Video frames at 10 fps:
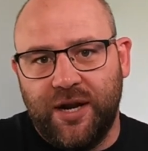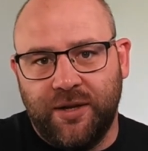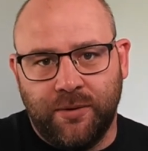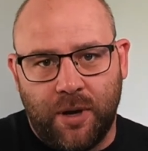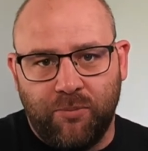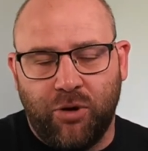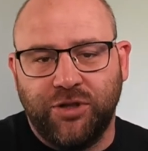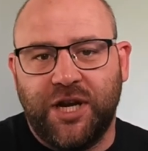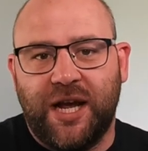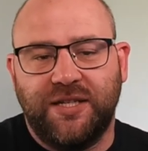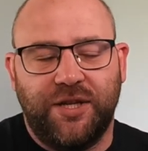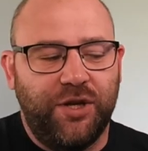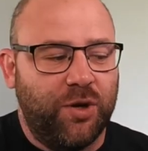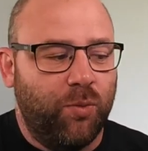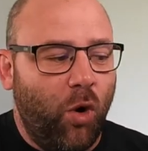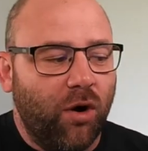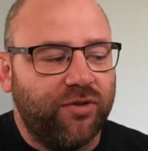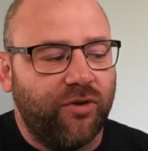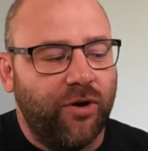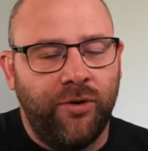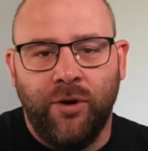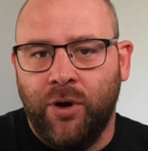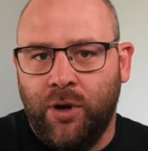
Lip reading: and projects that you can walk through.